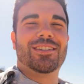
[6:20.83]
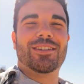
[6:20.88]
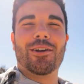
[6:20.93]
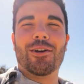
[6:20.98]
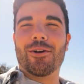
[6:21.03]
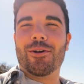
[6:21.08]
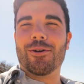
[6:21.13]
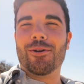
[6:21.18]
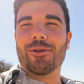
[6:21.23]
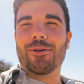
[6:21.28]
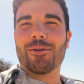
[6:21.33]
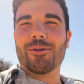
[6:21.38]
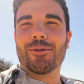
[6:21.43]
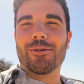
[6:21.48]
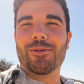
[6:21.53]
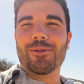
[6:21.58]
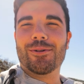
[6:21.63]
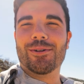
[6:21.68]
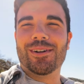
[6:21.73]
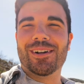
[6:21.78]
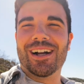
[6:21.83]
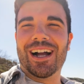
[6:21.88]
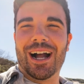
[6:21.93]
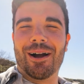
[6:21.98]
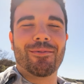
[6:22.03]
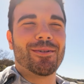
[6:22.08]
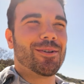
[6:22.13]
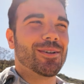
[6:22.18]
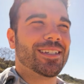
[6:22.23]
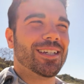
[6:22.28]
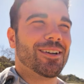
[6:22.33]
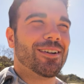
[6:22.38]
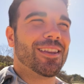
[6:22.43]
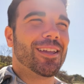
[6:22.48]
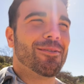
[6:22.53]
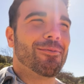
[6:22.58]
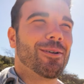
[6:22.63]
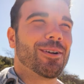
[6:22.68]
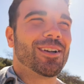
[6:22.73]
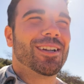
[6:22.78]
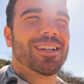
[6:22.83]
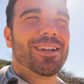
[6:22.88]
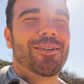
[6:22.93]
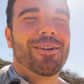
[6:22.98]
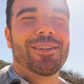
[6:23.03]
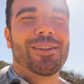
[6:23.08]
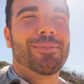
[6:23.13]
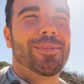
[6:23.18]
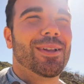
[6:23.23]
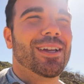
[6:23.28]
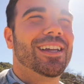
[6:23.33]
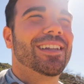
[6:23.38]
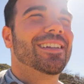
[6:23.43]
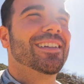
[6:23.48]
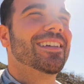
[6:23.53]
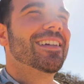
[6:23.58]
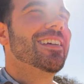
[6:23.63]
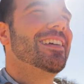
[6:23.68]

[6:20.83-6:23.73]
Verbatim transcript: So I'm gonna go tell her that we're gonna go on the plane.